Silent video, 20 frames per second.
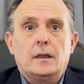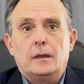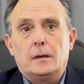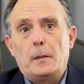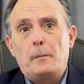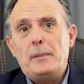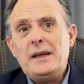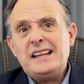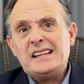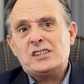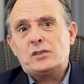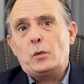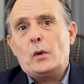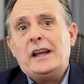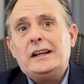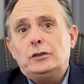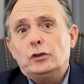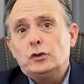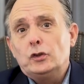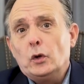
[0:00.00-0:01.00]
The best
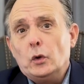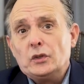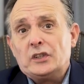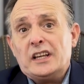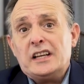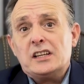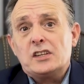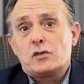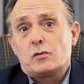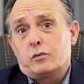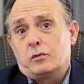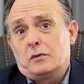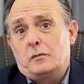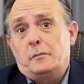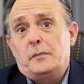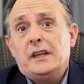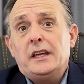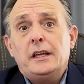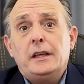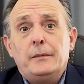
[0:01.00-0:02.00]
way to do this
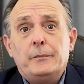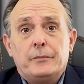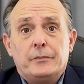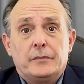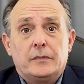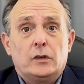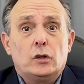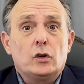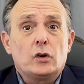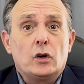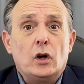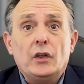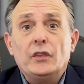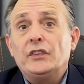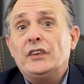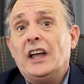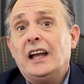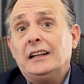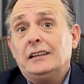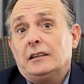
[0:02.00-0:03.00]
would be to
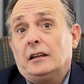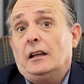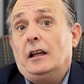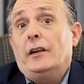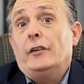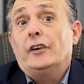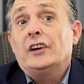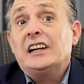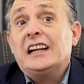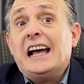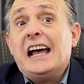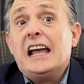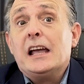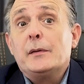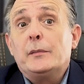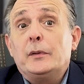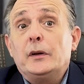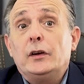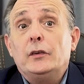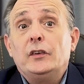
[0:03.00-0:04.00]
contact a
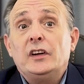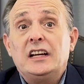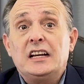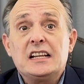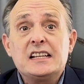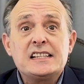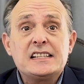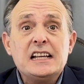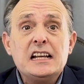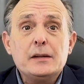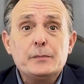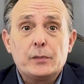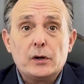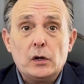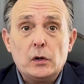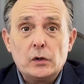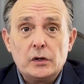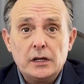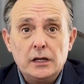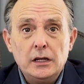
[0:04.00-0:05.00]
reliable real estate
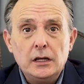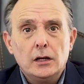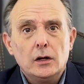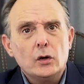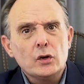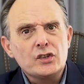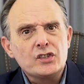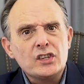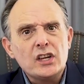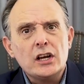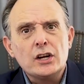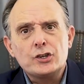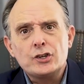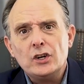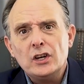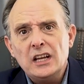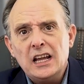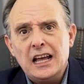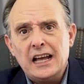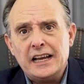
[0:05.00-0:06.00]
broker or search
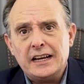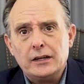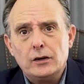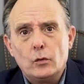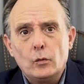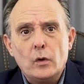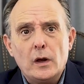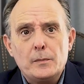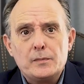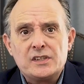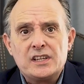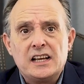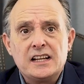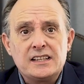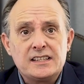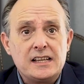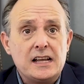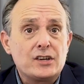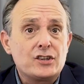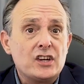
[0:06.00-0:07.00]
online on
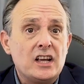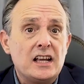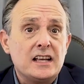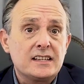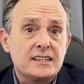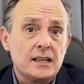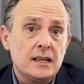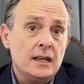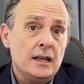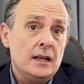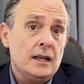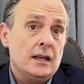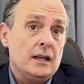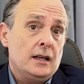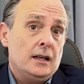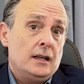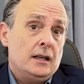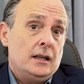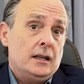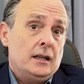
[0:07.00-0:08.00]
websites such as
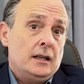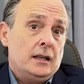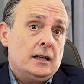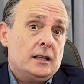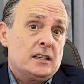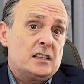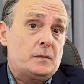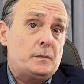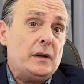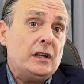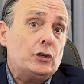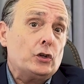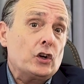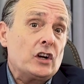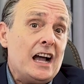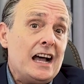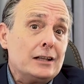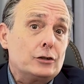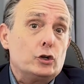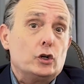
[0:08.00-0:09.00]

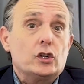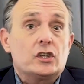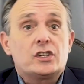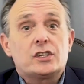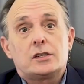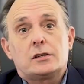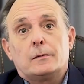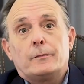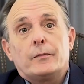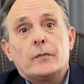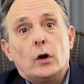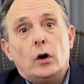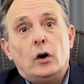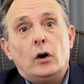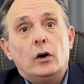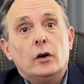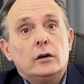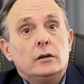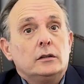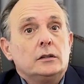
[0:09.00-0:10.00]
Spitogatos
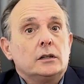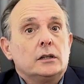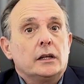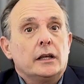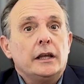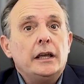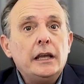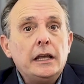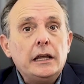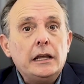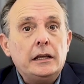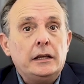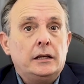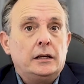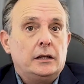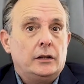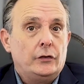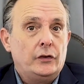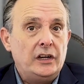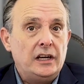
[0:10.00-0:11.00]
or
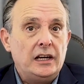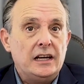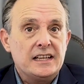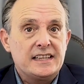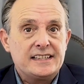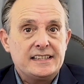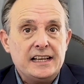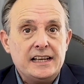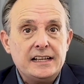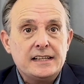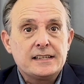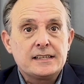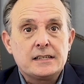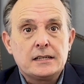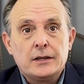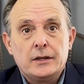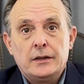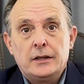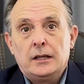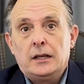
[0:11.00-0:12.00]
e-real estates
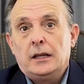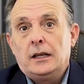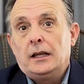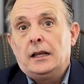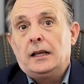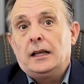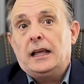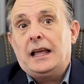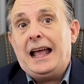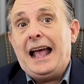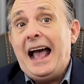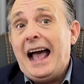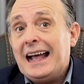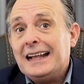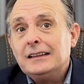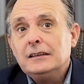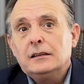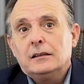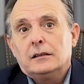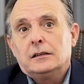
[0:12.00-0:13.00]

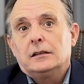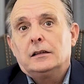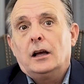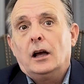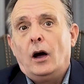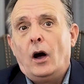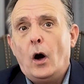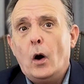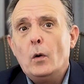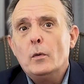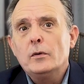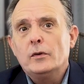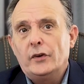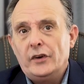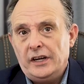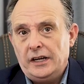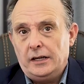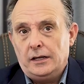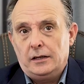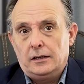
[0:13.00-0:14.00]
and Home
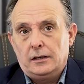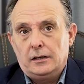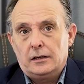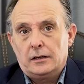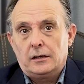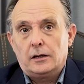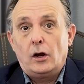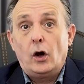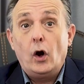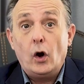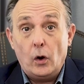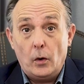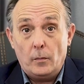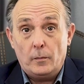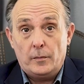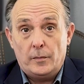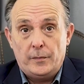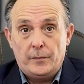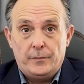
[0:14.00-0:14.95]
Greek Home.